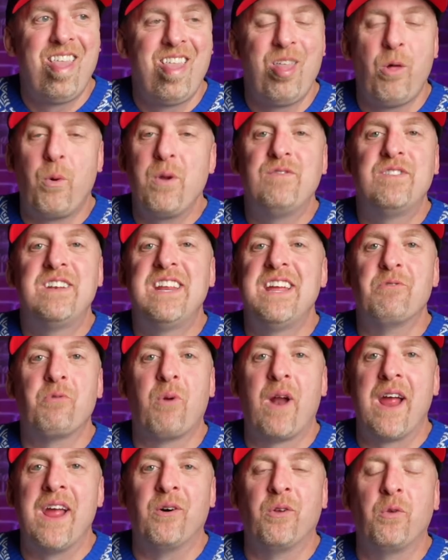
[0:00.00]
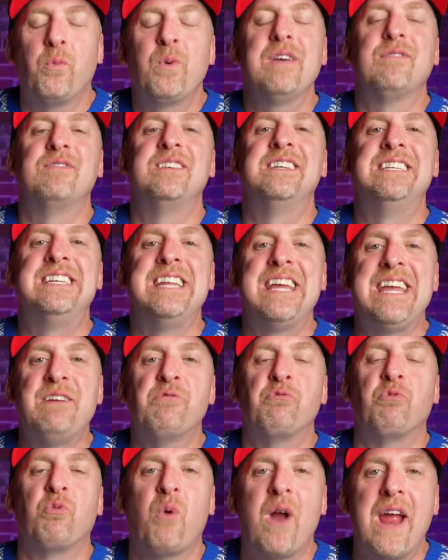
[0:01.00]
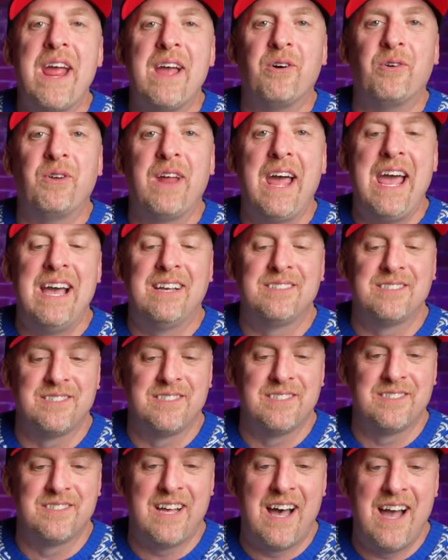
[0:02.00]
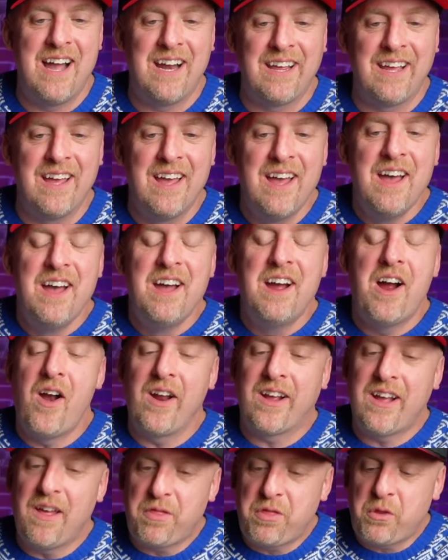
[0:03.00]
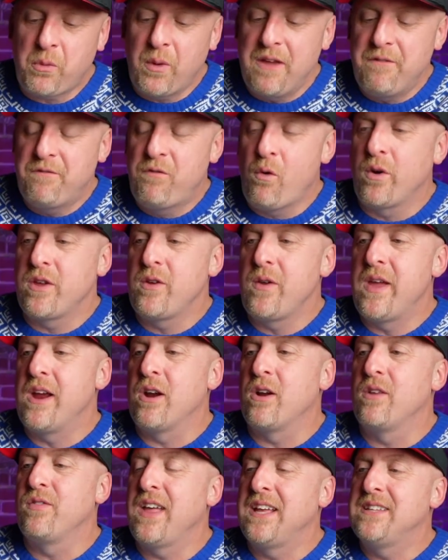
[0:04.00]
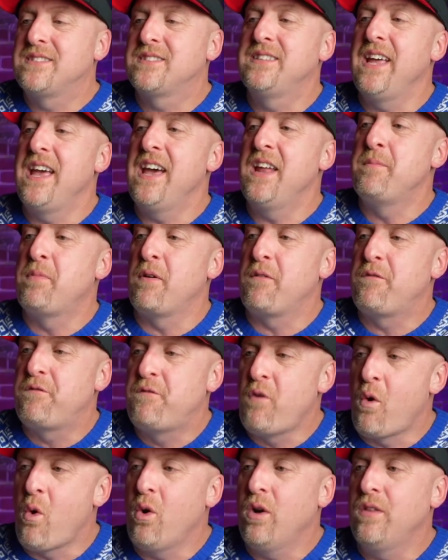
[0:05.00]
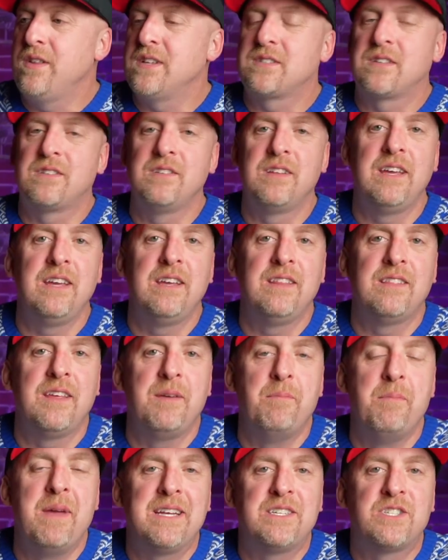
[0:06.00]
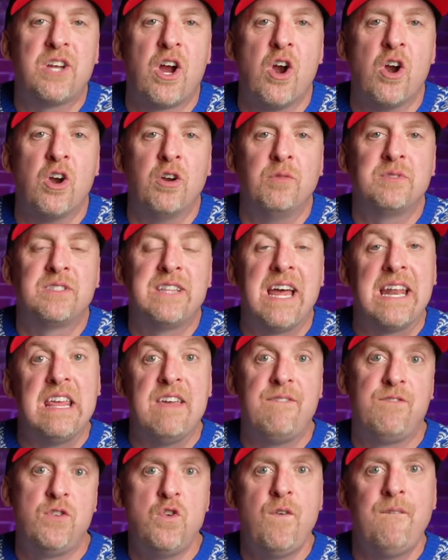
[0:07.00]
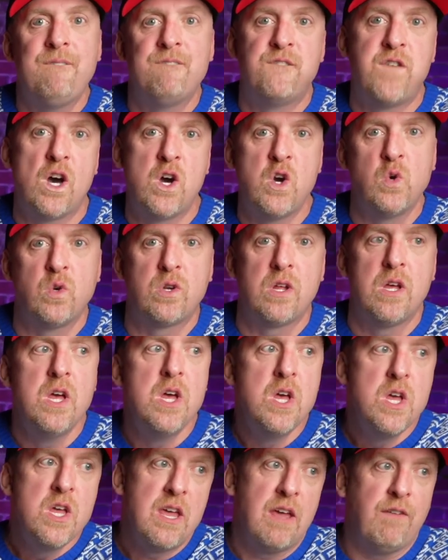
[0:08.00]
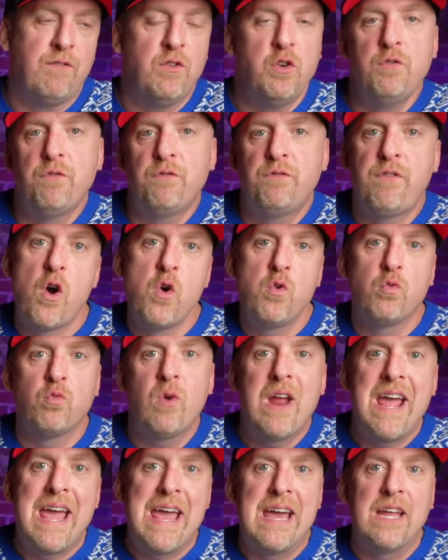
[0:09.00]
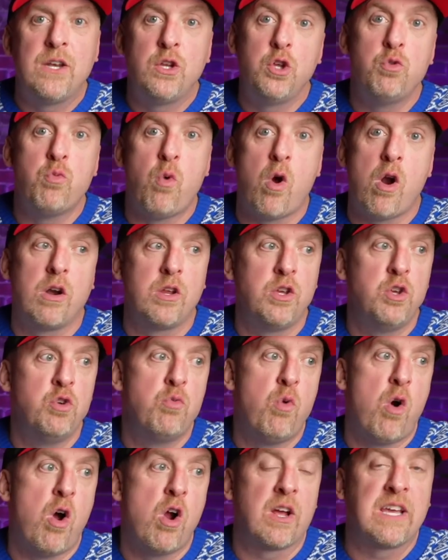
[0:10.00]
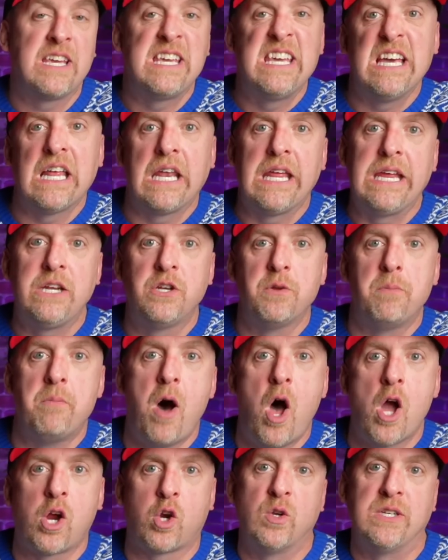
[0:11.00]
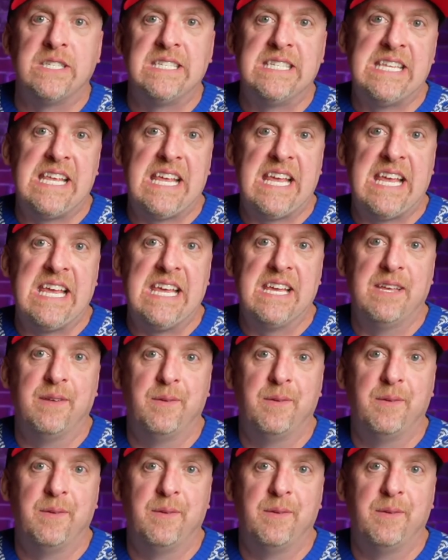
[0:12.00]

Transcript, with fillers: We've derailed. We have derailed as a society. All right, I got three for you here. They said before this, the midterms, that if you vote red, you are killing democracy.